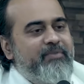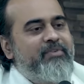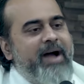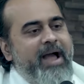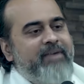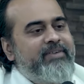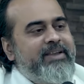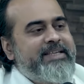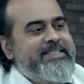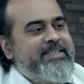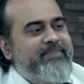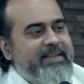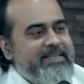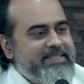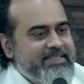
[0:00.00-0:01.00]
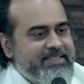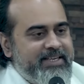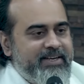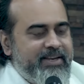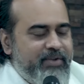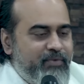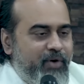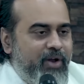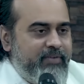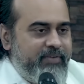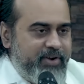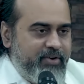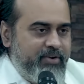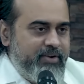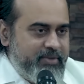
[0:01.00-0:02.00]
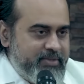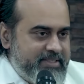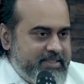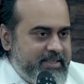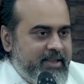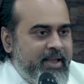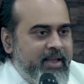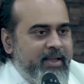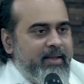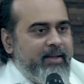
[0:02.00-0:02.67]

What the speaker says: why will a civilization evolve at all? You see,